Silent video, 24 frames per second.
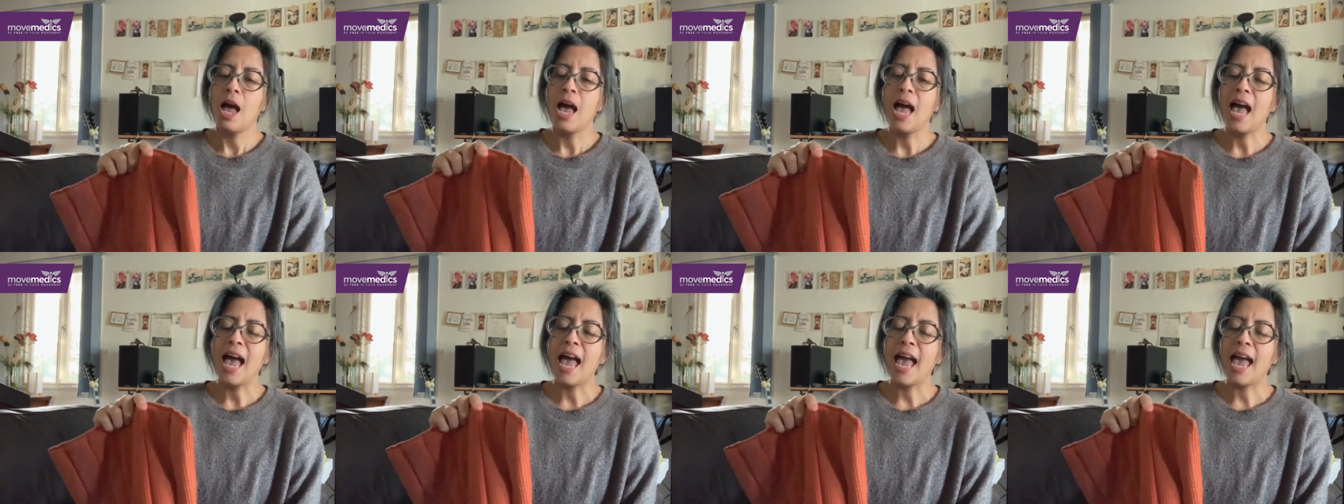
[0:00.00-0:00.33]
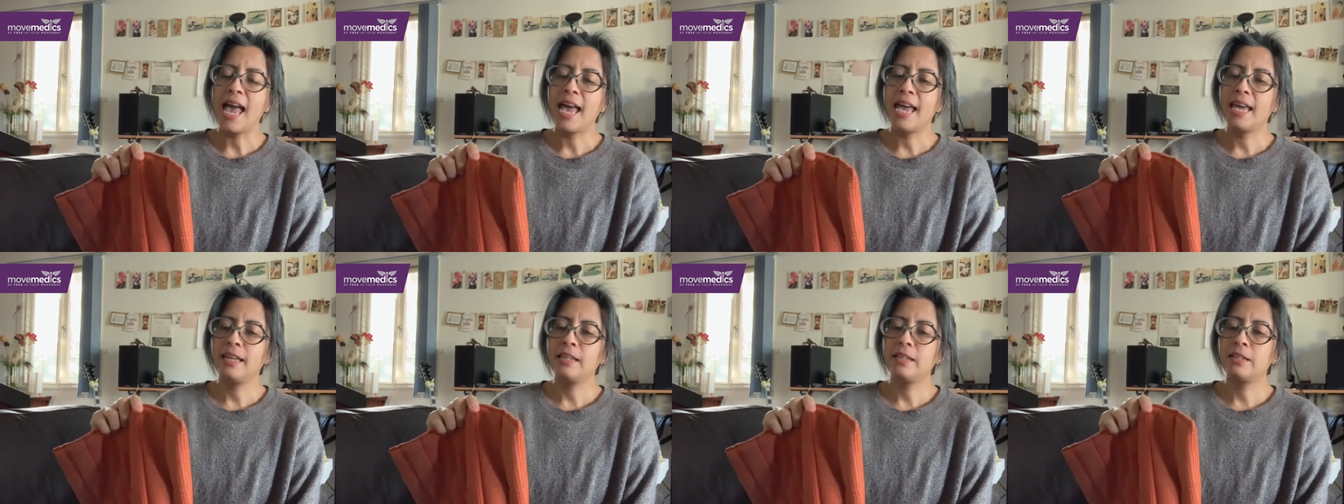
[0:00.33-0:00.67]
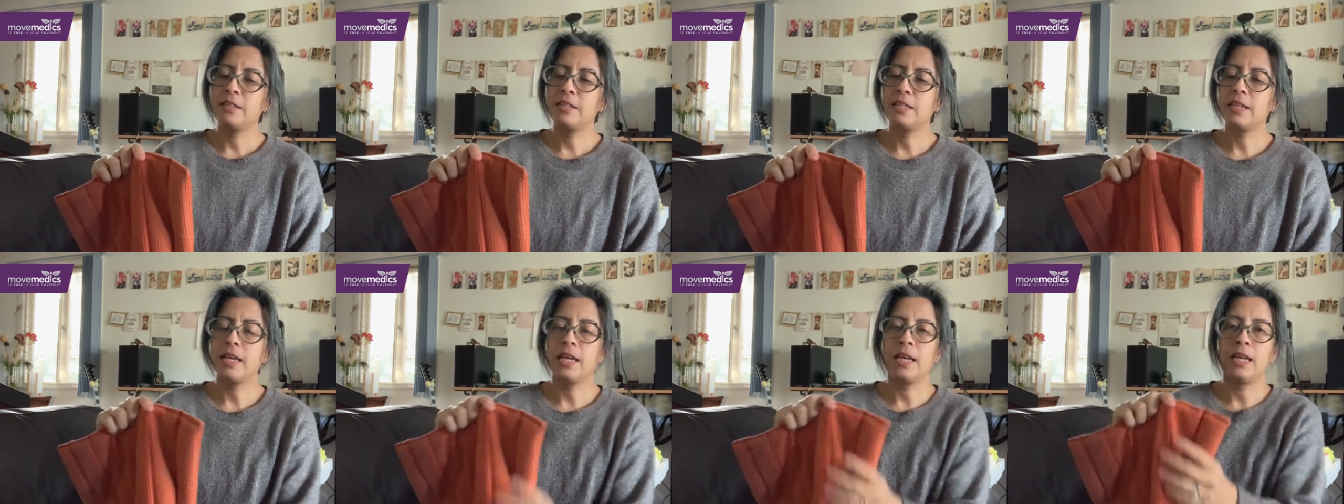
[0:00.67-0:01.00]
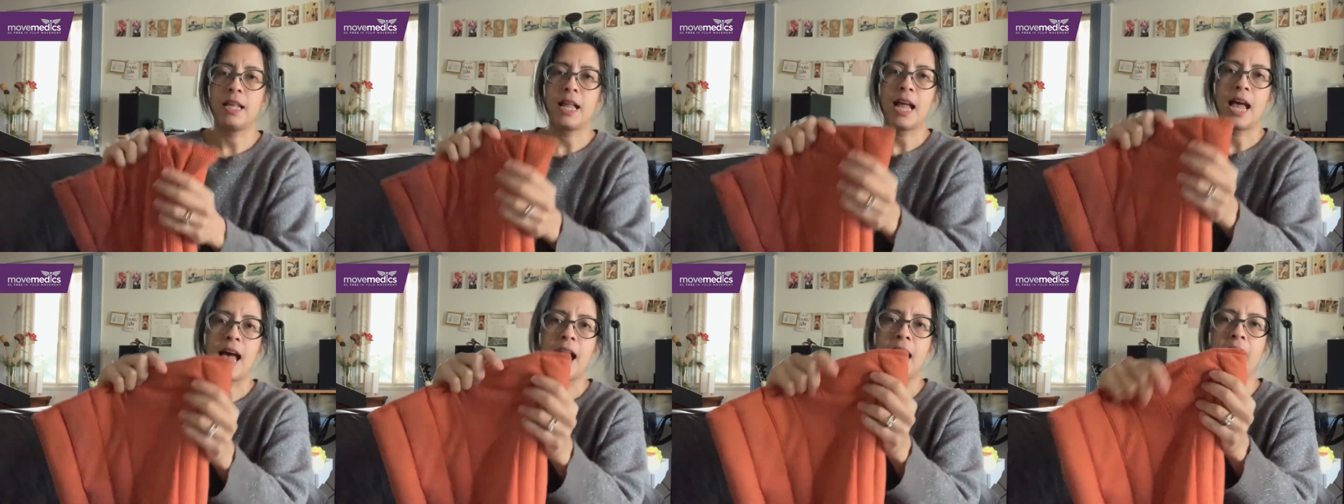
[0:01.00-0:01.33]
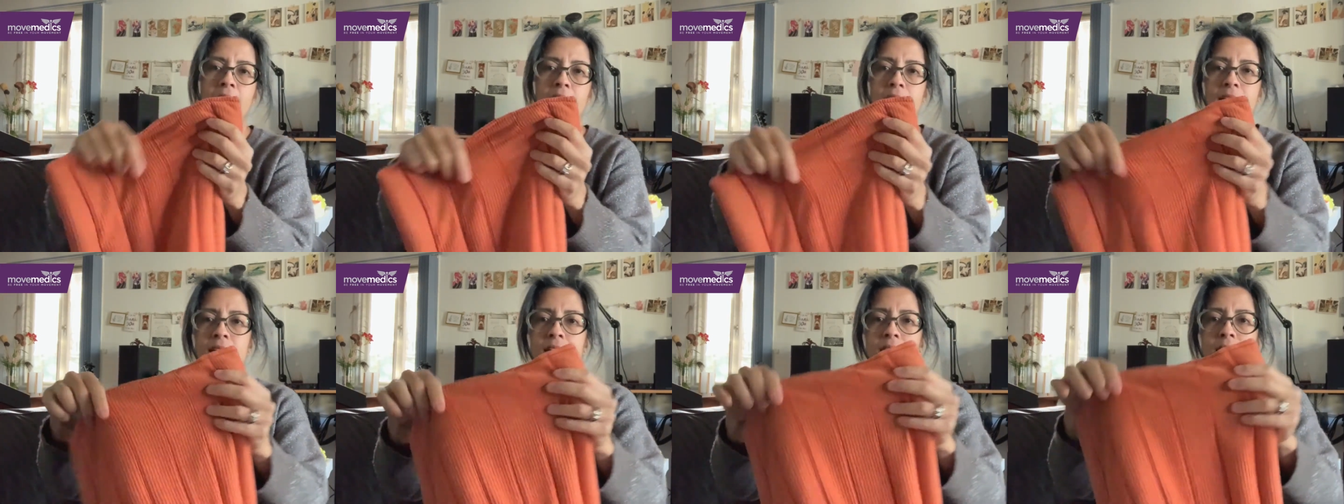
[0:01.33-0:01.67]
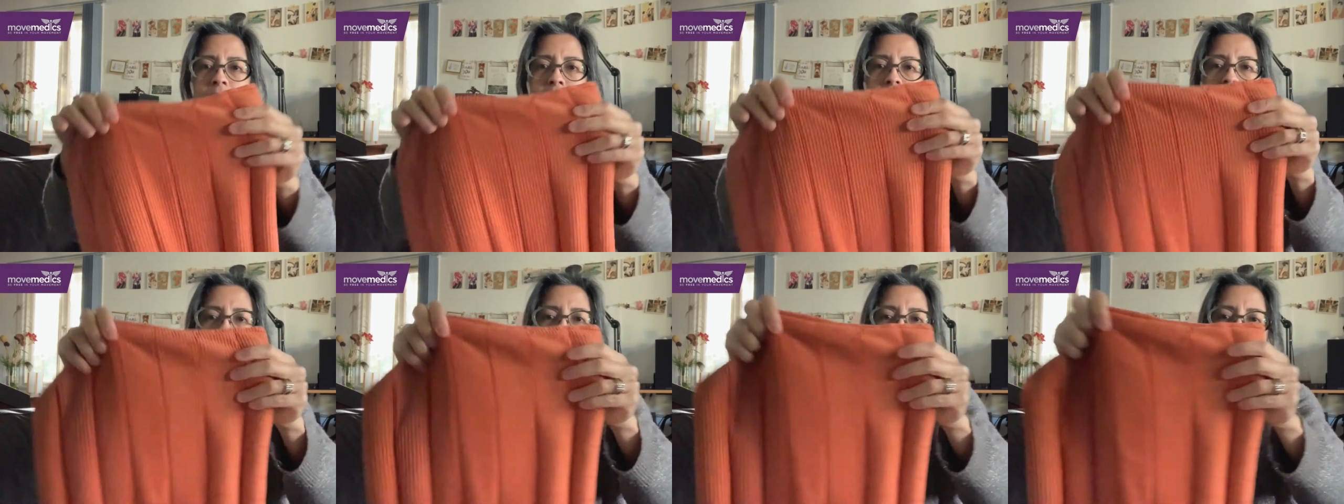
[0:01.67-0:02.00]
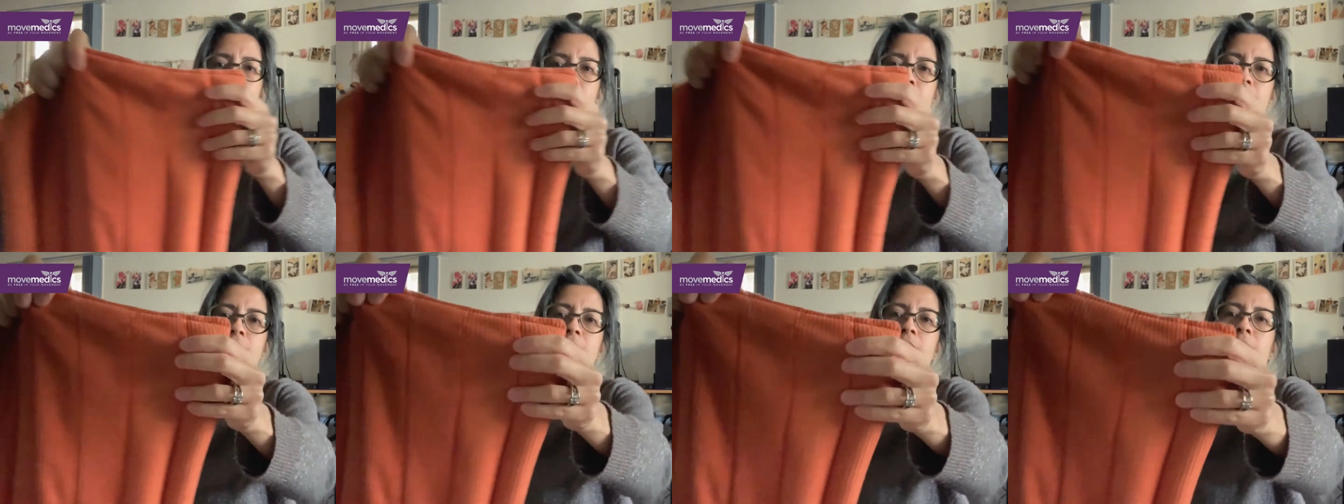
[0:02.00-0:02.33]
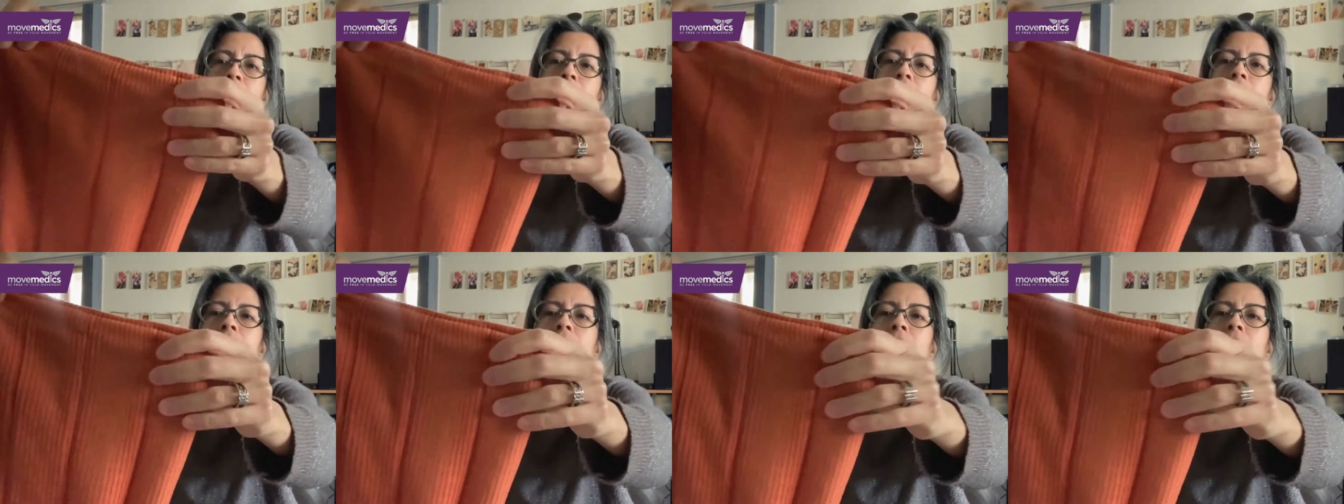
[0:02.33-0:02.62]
and it has this,